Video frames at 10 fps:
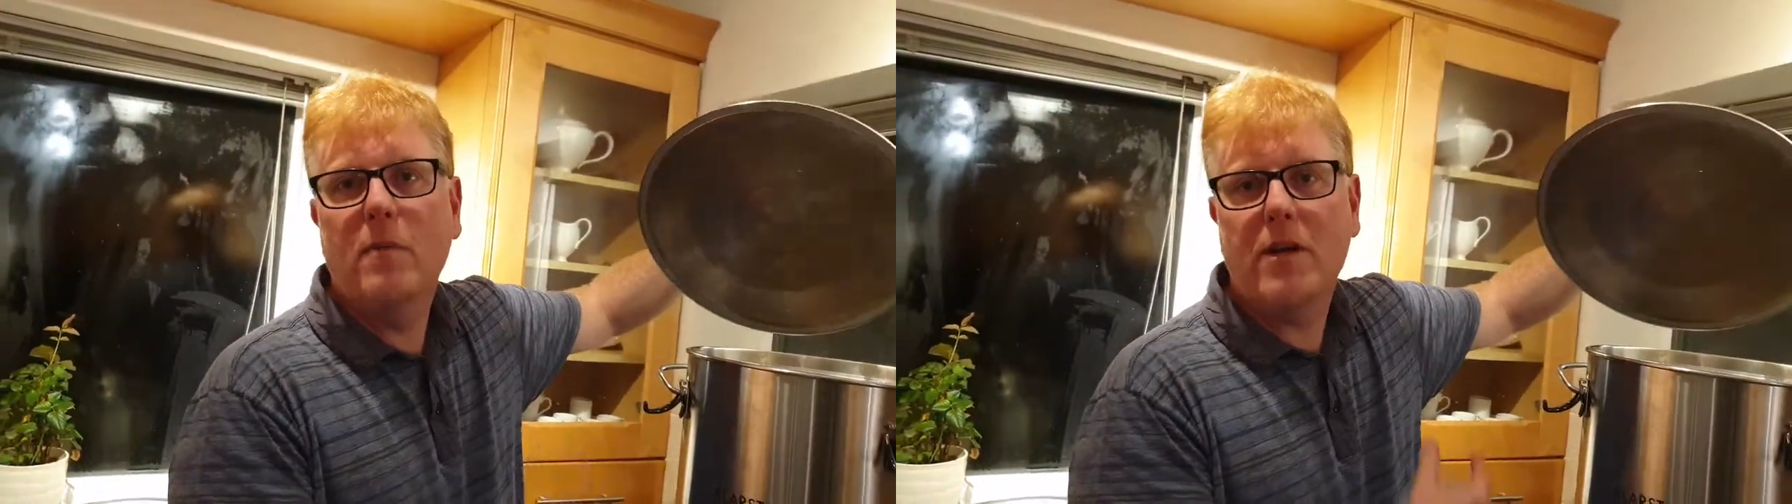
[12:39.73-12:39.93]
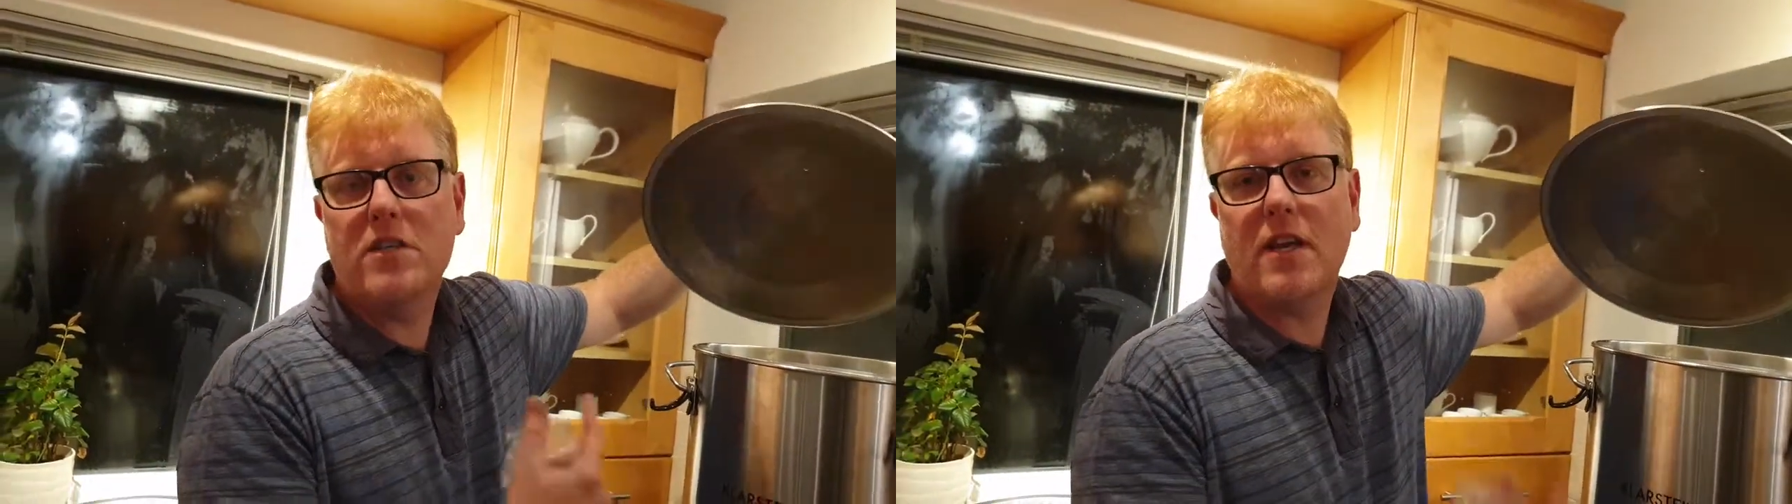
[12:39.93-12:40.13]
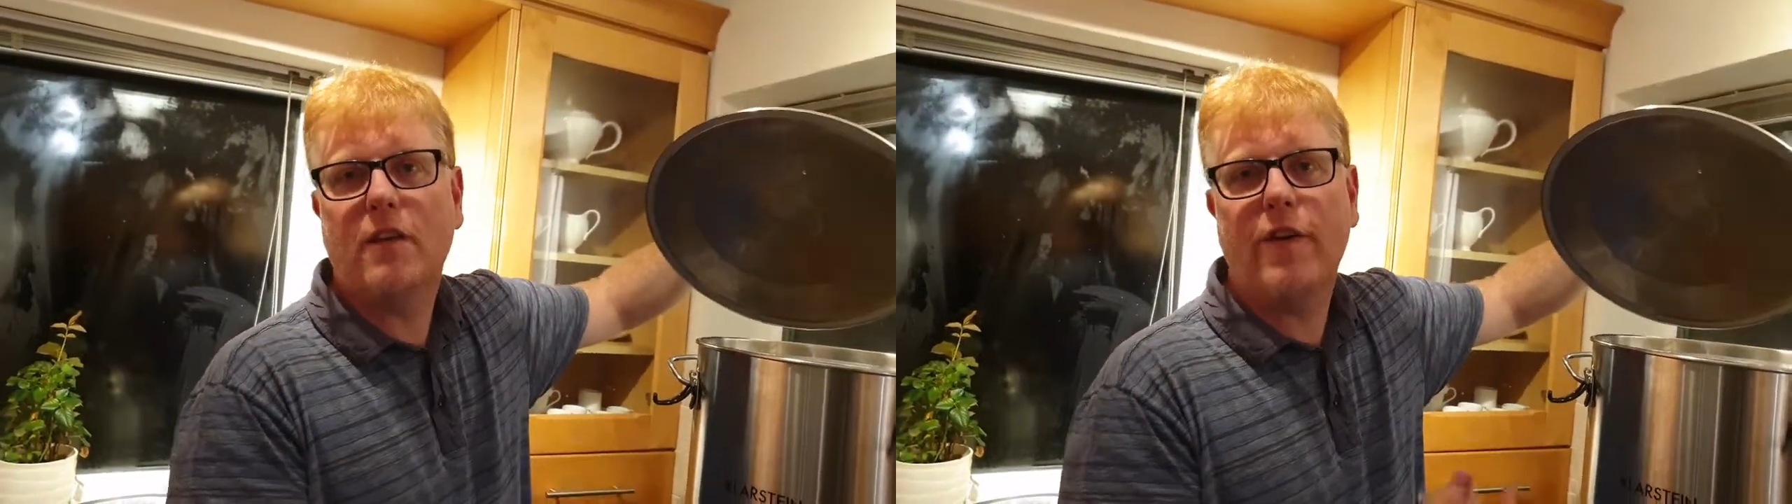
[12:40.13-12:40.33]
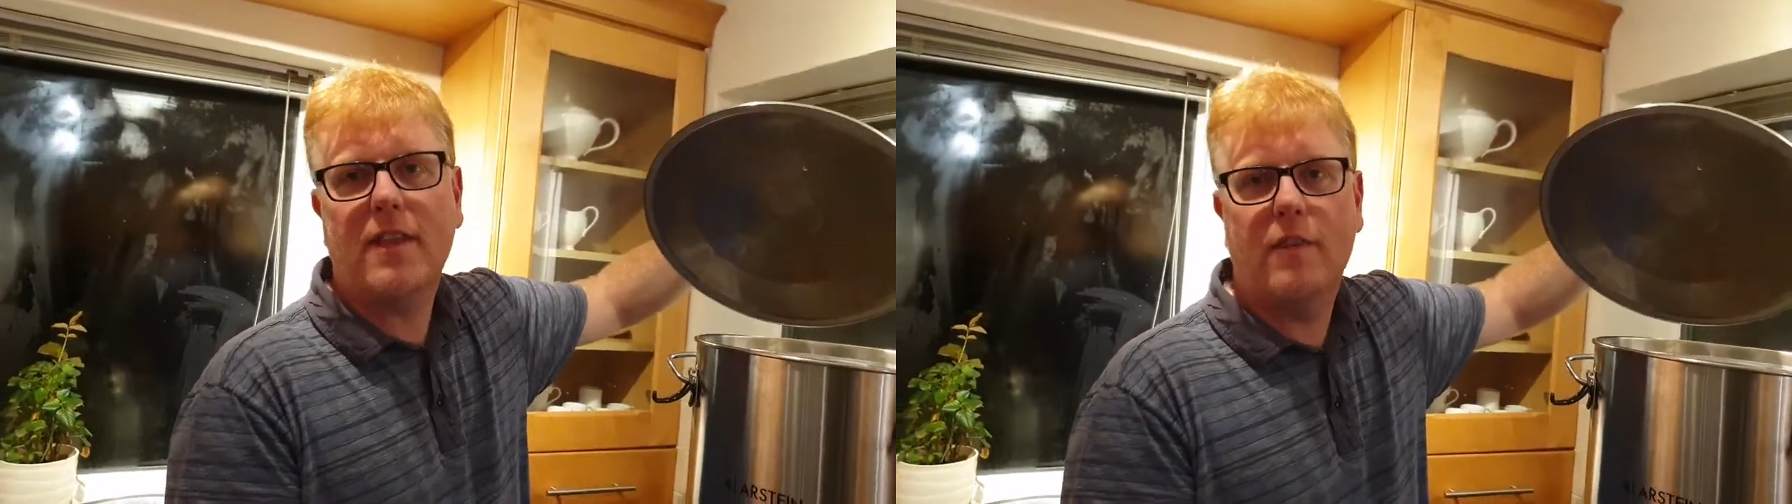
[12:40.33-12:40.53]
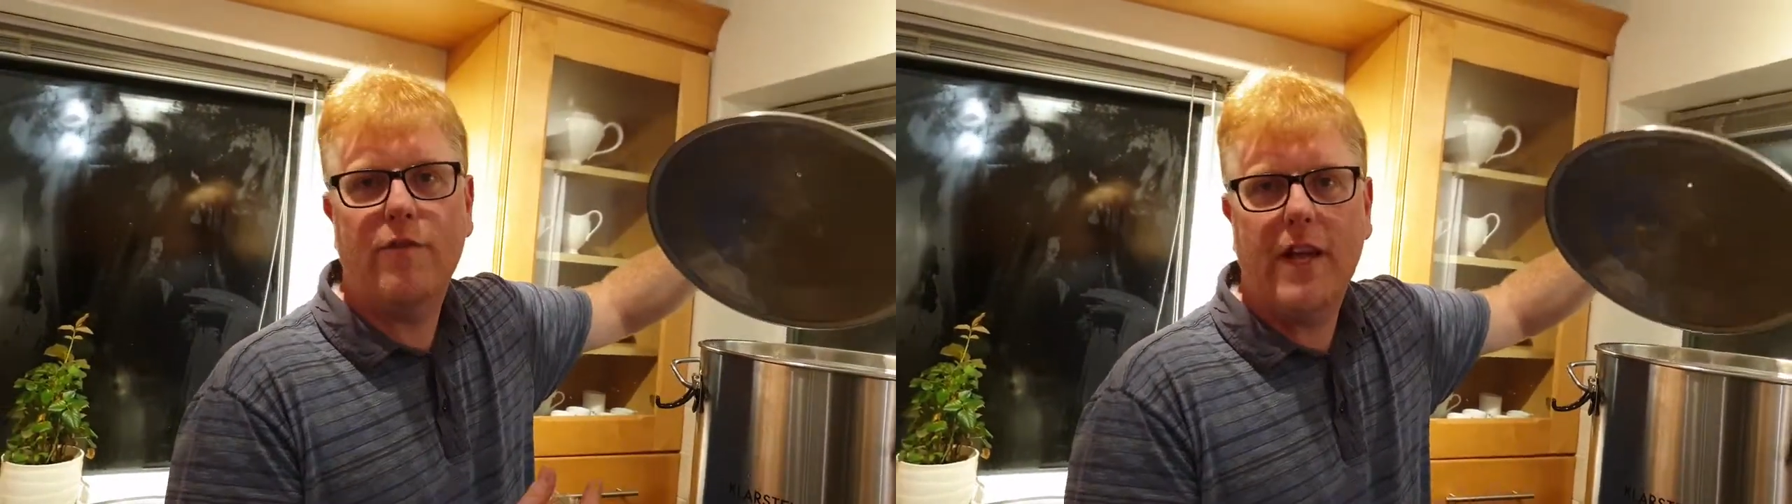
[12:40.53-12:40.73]
because it can
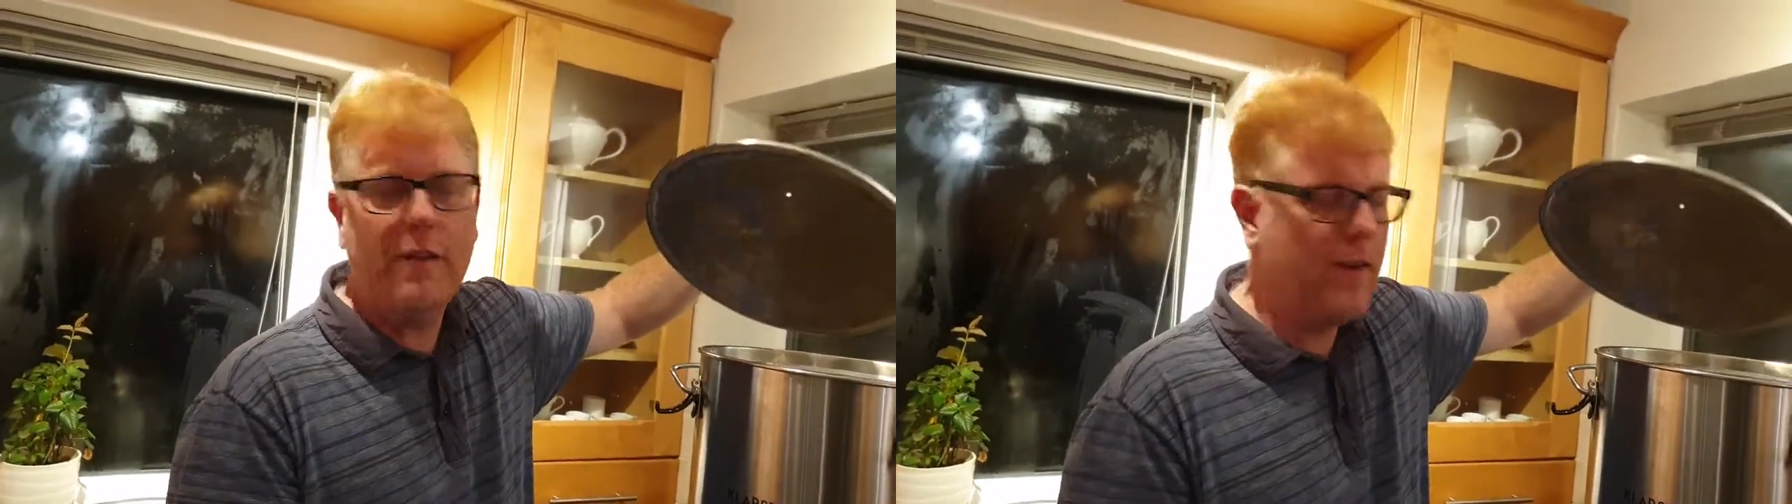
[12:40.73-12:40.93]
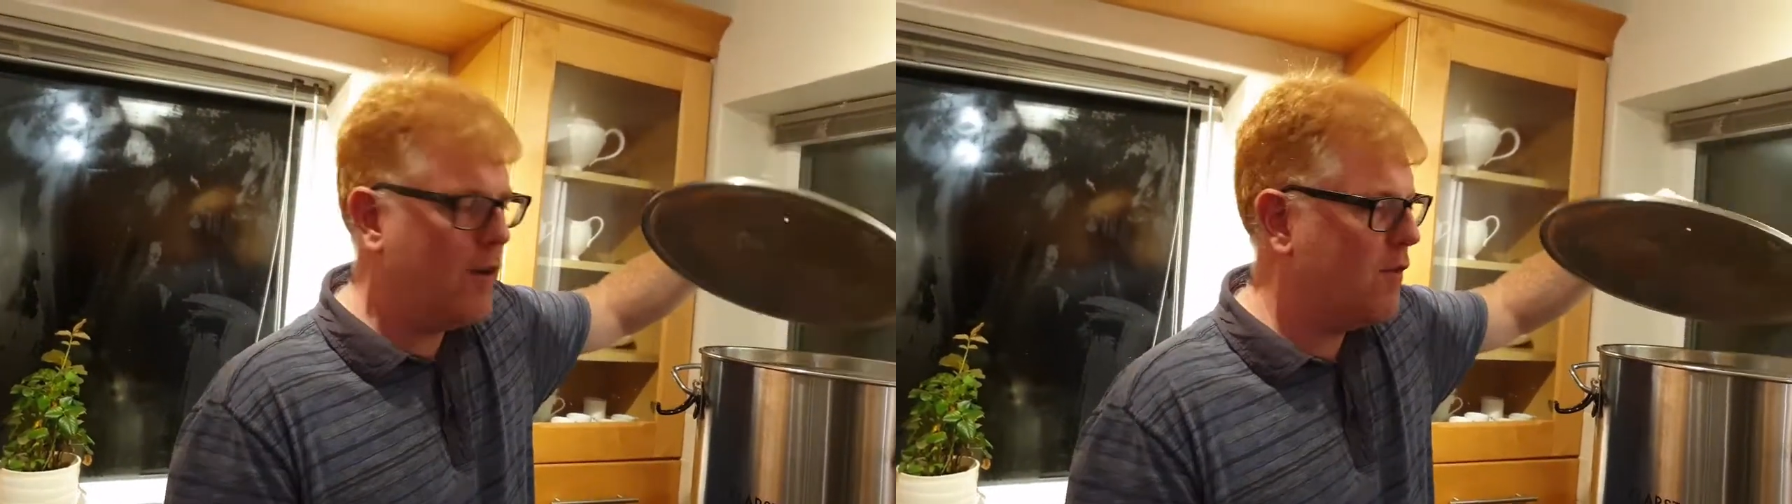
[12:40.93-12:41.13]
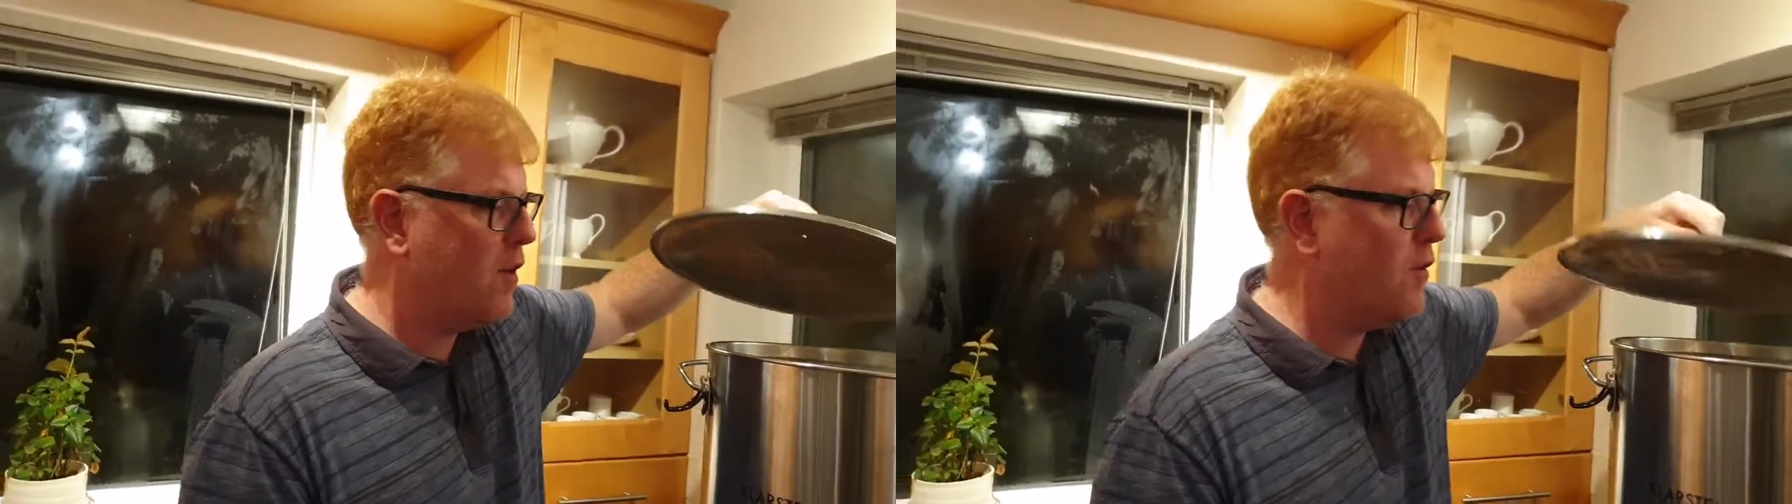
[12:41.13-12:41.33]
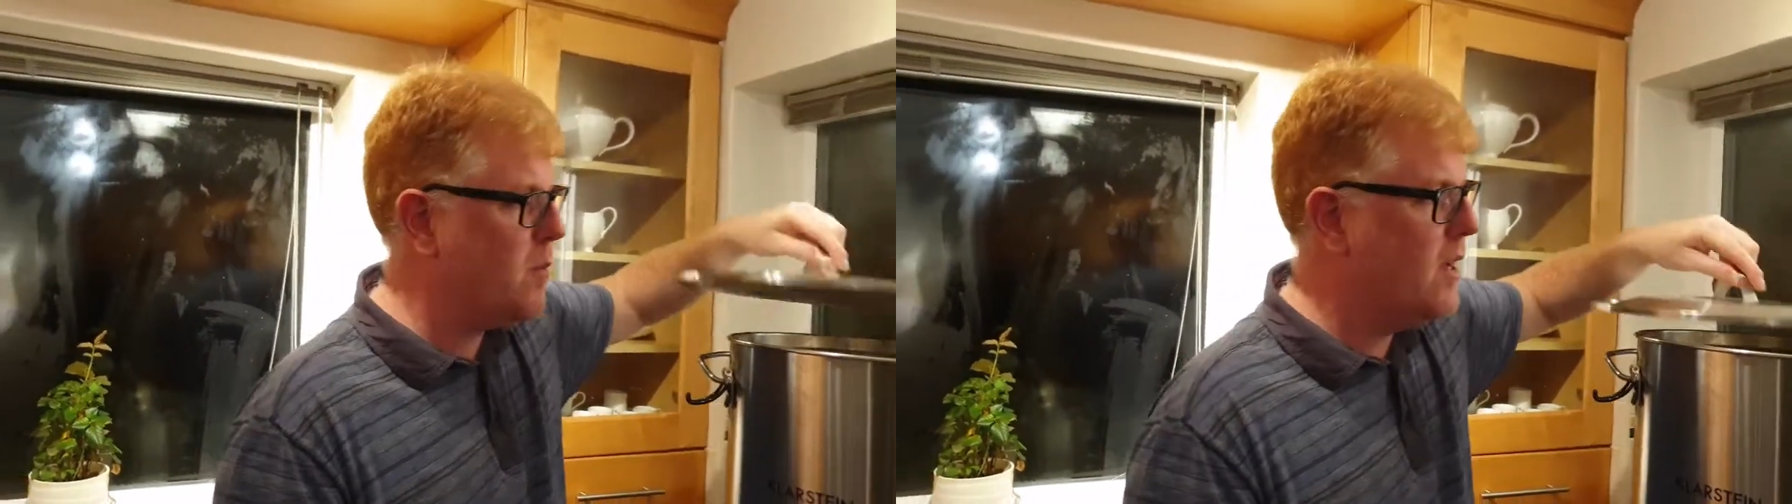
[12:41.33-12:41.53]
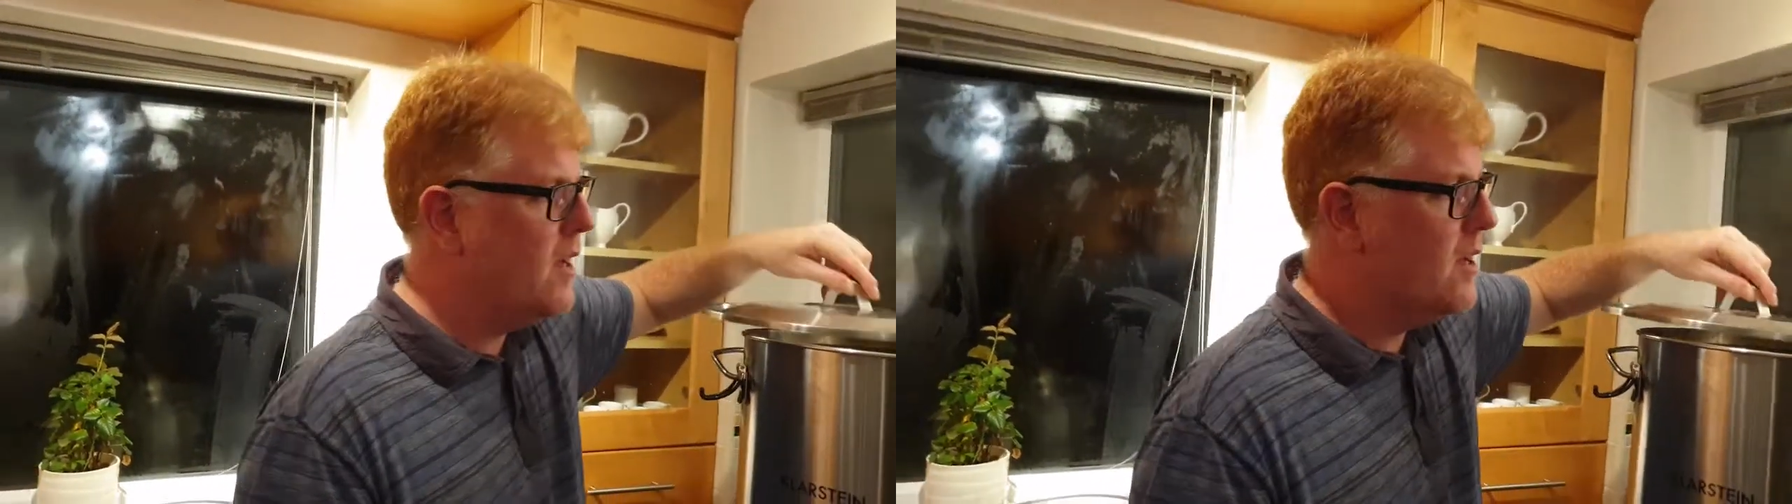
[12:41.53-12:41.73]
ah. affect the flavour of, of the.